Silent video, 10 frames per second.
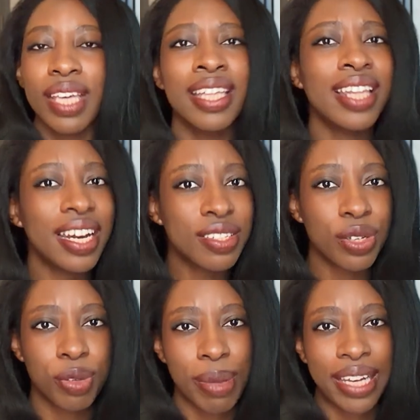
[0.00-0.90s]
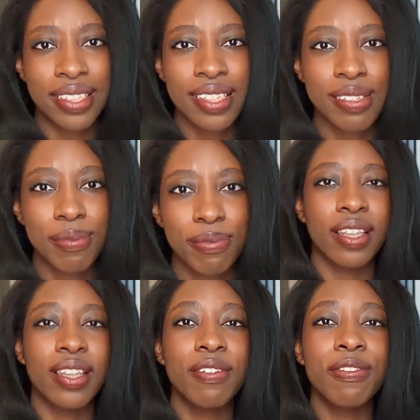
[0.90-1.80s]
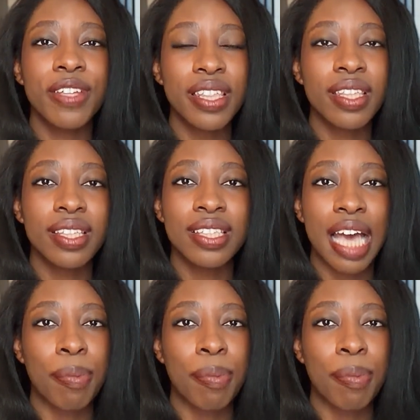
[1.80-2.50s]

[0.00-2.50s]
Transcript: that is a good balance. The fifth type